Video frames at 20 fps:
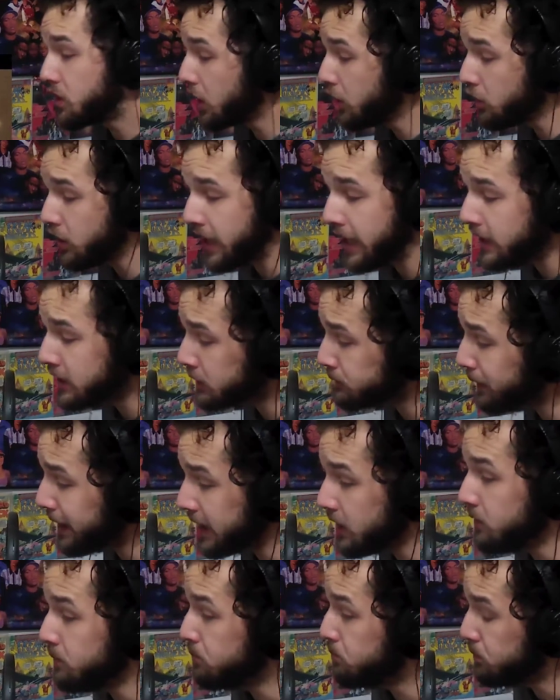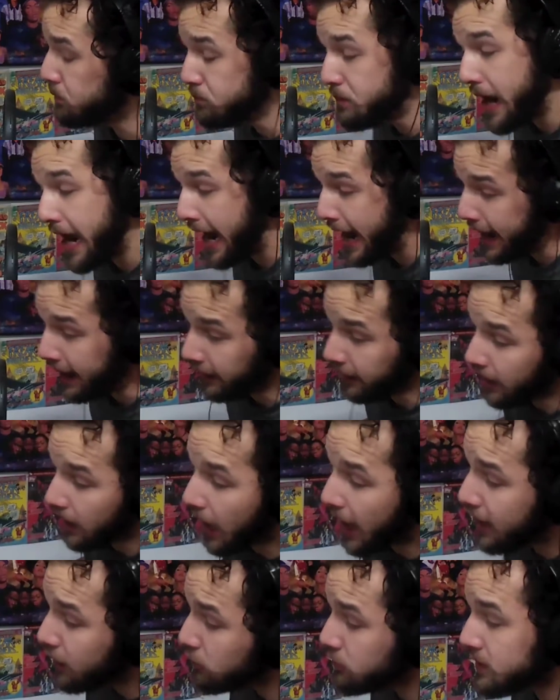Dude, he's spitting. Man,
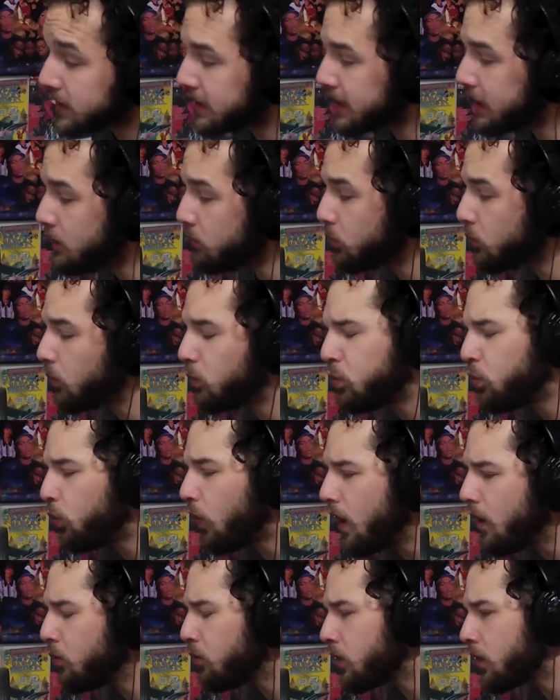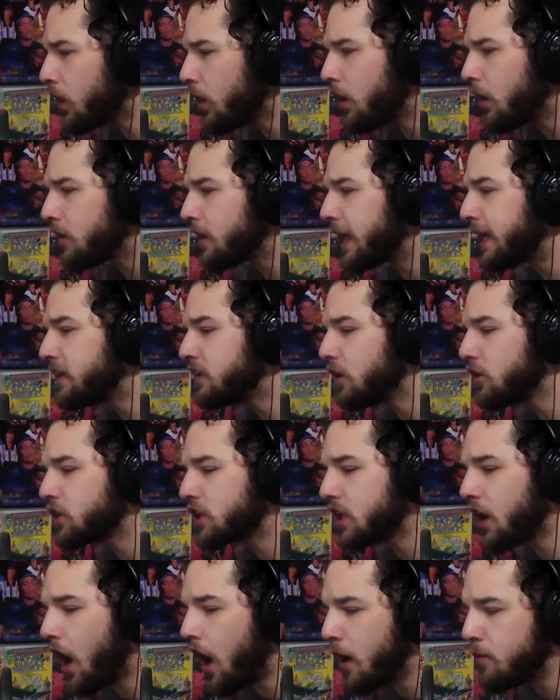I don't see what were all like those
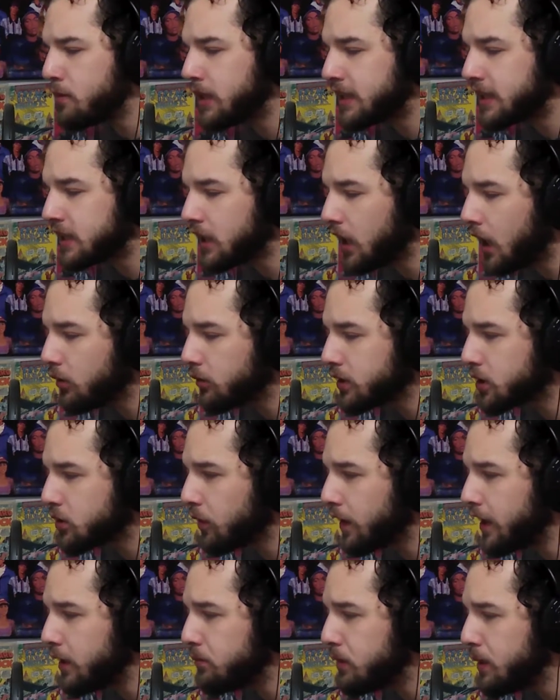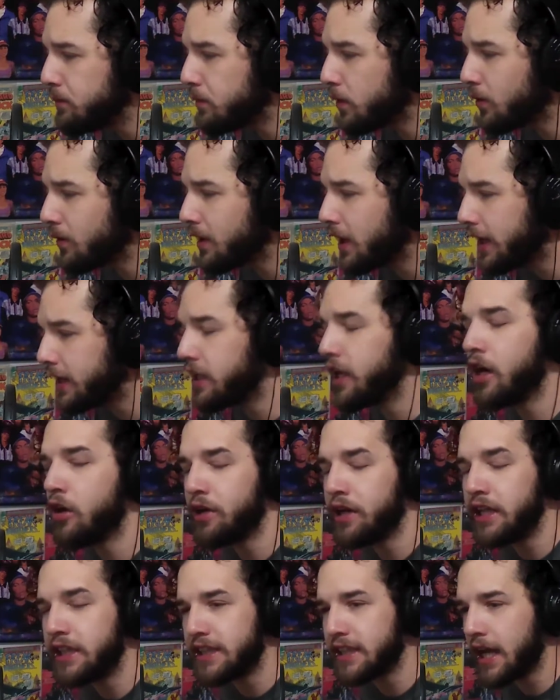comments that I was reading. People were like, yo,
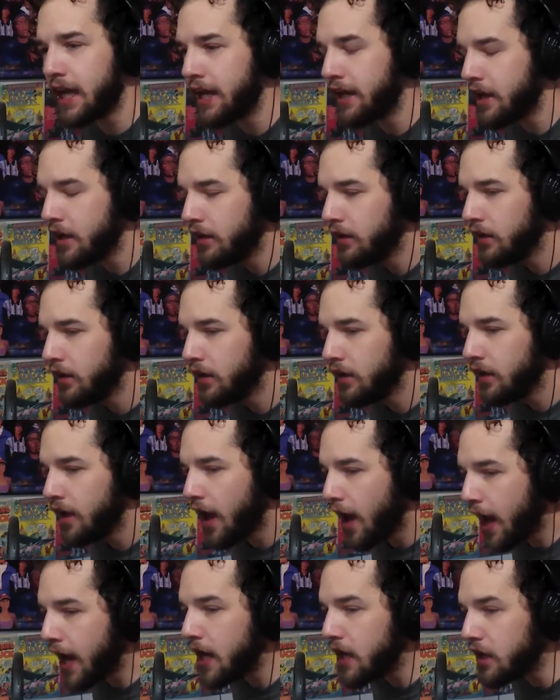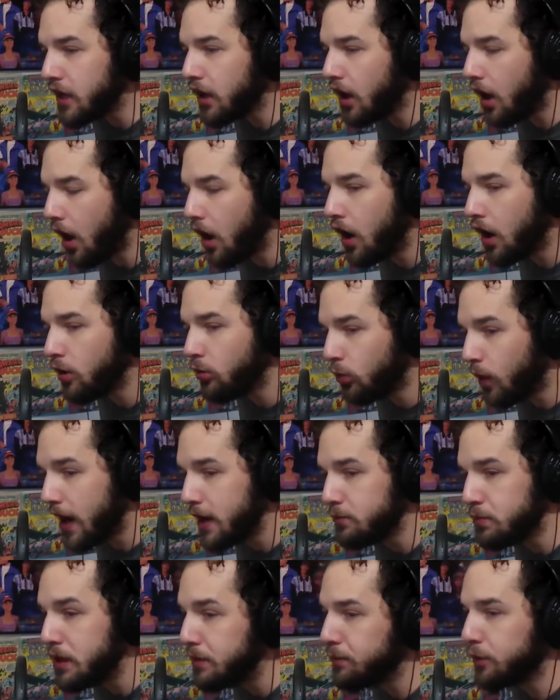he's like hating on
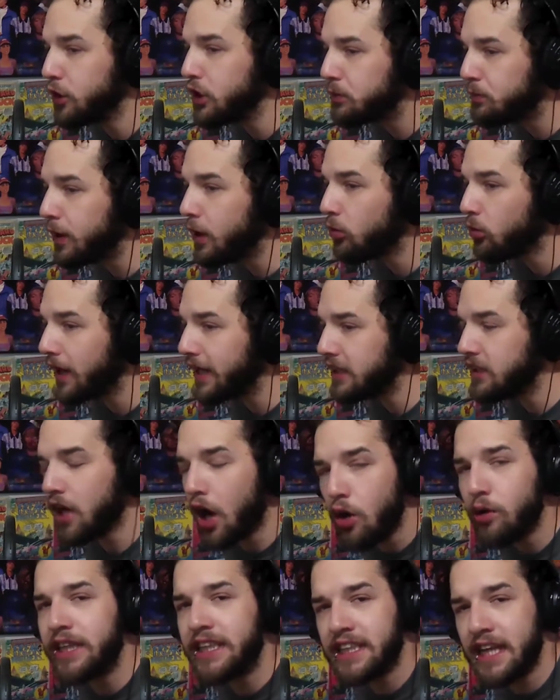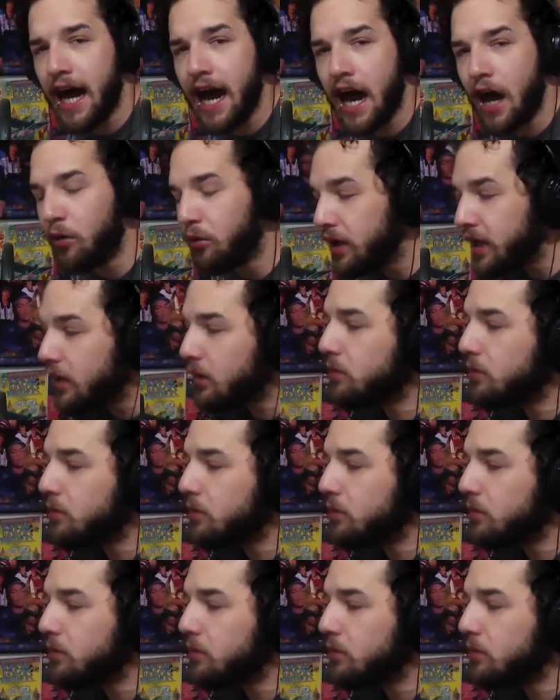white people. He's being raped. No, he's not.